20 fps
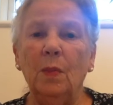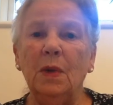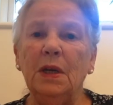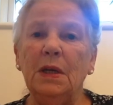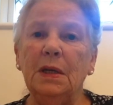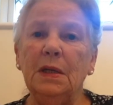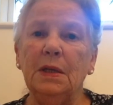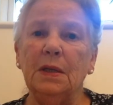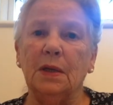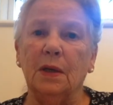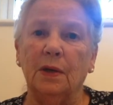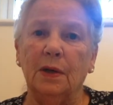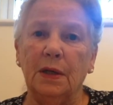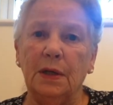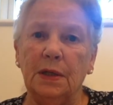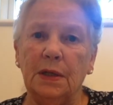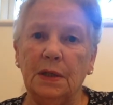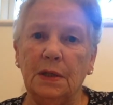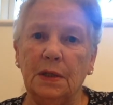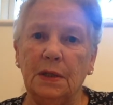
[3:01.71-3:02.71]

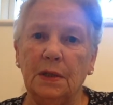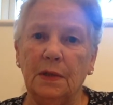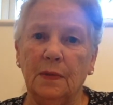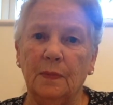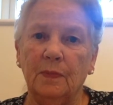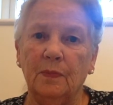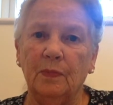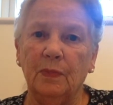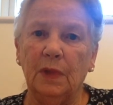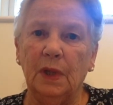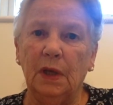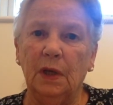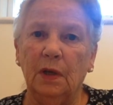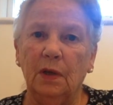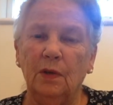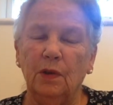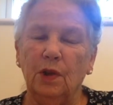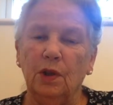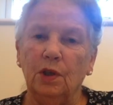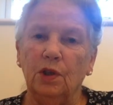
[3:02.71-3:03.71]
decided
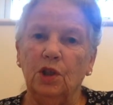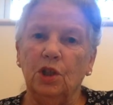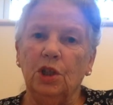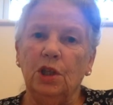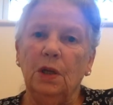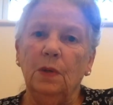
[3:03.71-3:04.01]
that she